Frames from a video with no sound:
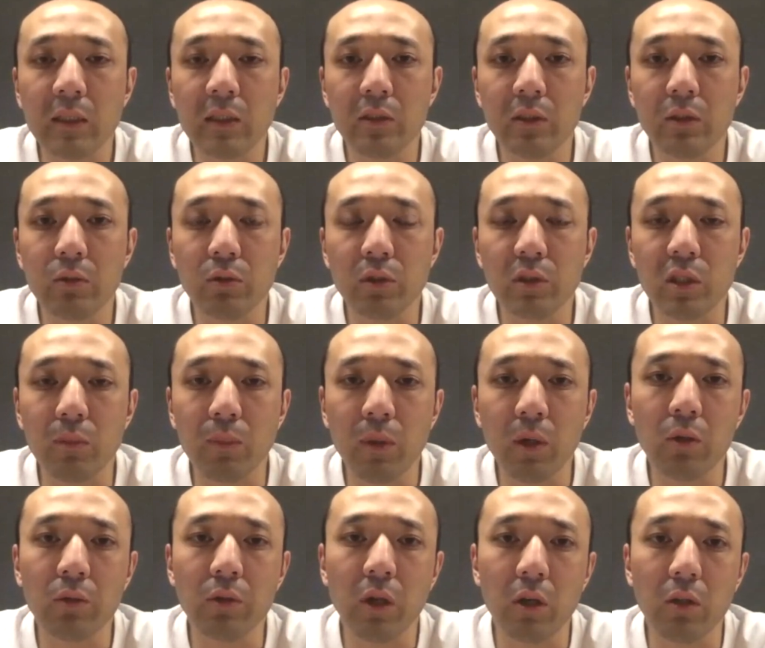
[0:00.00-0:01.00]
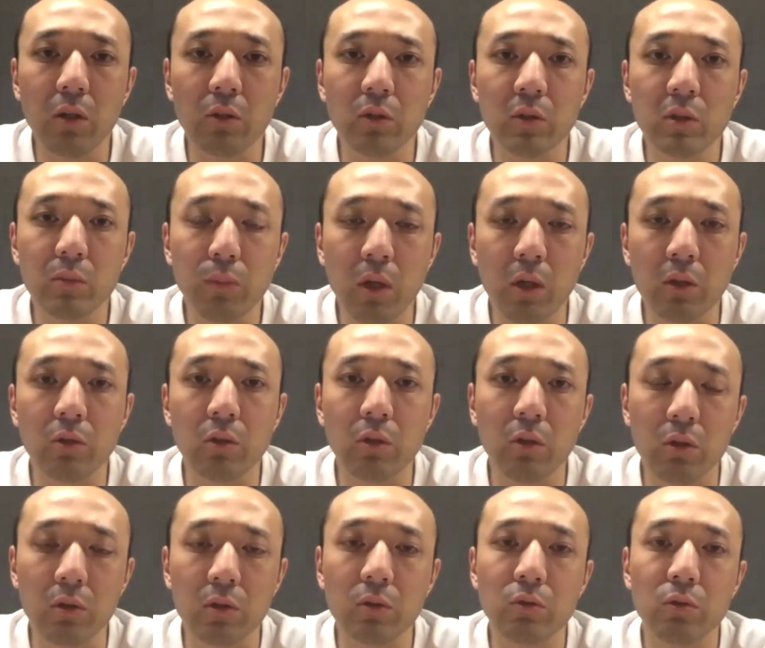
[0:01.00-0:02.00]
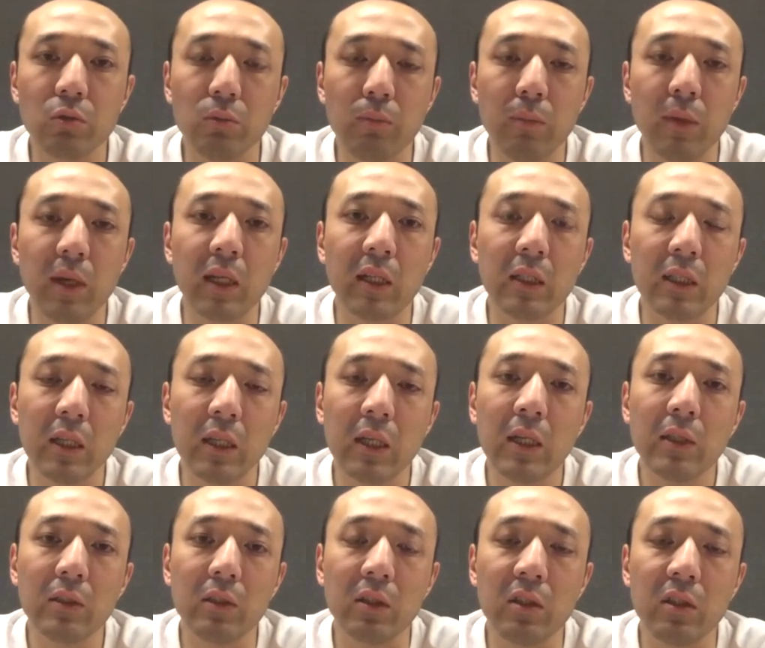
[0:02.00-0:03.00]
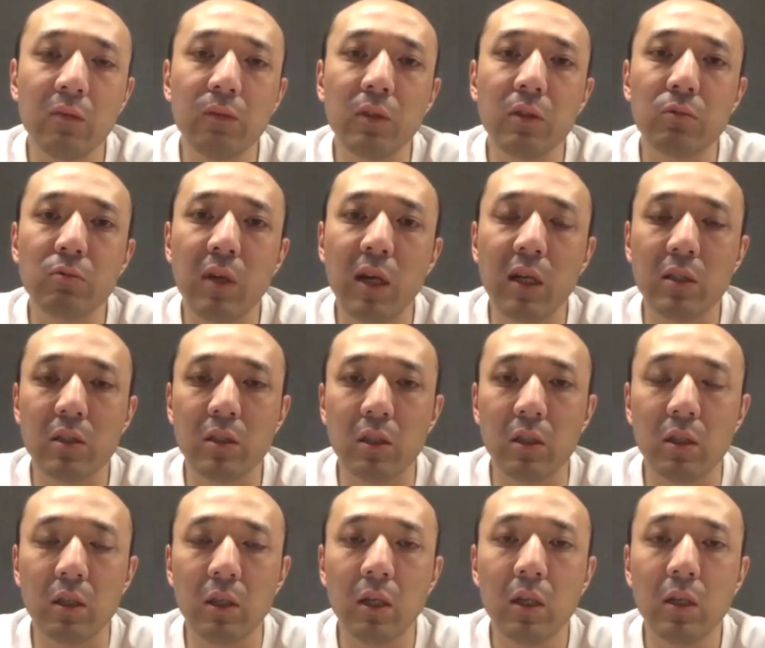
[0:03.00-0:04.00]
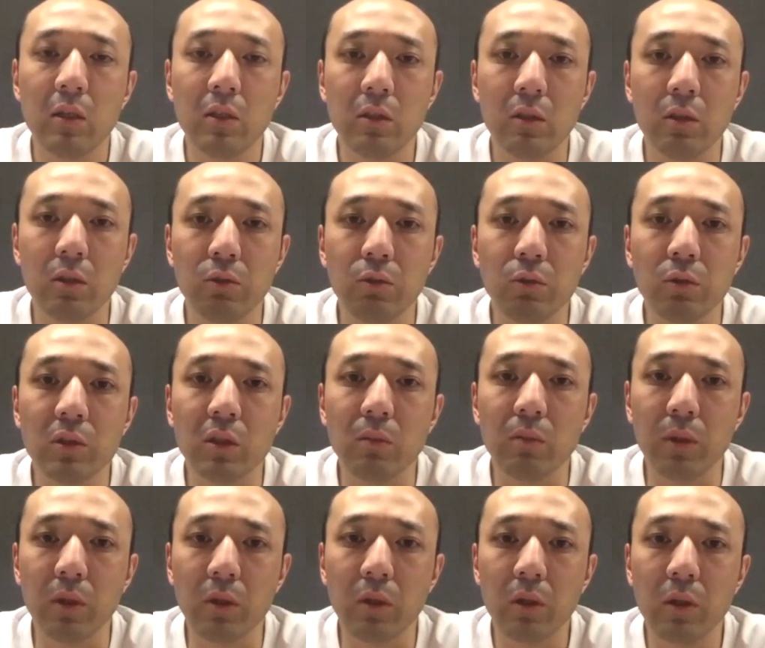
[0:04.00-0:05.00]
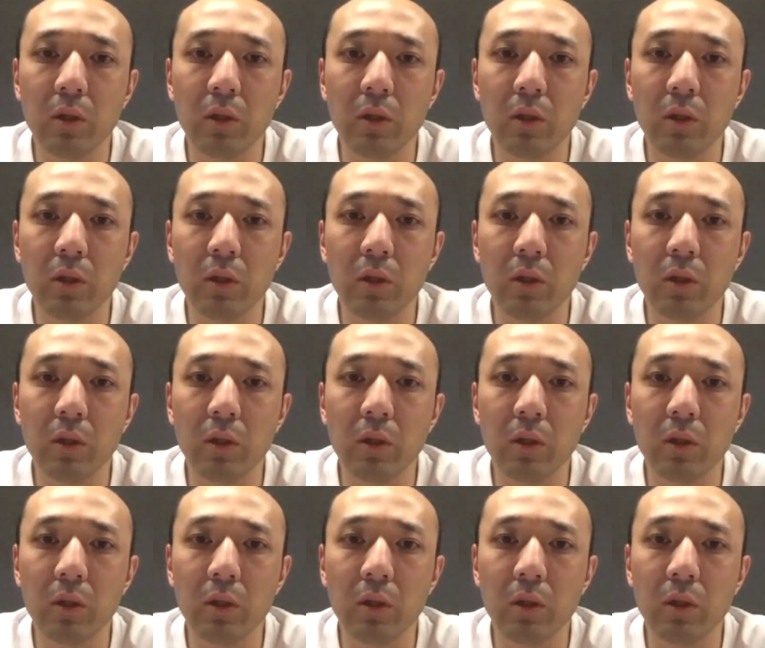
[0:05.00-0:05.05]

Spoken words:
Need to support all those protocols to make the infrastructure usable.